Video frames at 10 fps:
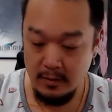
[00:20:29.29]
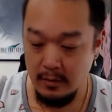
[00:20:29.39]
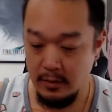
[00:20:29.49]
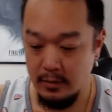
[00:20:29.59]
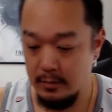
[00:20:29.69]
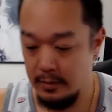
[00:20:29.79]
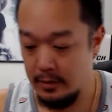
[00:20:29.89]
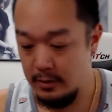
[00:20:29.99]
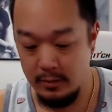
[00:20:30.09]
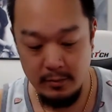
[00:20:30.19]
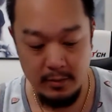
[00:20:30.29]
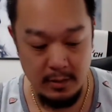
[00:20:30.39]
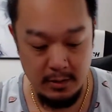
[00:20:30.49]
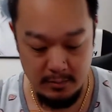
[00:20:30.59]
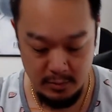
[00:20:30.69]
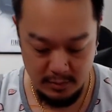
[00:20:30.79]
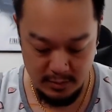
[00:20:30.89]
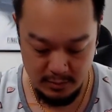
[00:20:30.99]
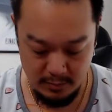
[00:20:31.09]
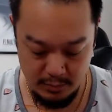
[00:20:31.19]
You know what I'm going to do? I am going
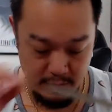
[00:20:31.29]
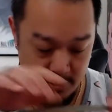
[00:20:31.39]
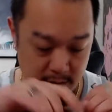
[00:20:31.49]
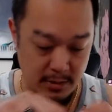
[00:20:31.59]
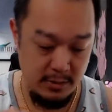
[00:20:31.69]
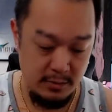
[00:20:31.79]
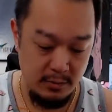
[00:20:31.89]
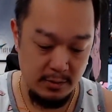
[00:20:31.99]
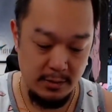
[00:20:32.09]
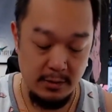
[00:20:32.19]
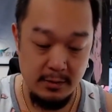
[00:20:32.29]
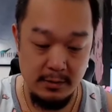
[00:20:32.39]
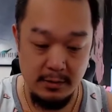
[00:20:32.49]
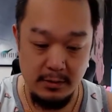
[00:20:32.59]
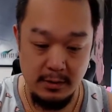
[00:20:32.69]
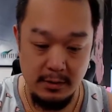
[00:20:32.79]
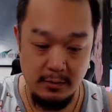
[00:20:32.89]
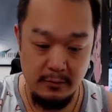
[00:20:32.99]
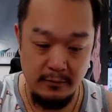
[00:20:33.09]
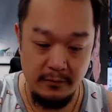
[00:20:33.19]
to put these swords in since they
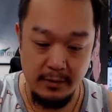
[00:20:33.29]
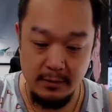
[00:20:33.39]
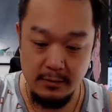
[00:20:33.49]
do fit.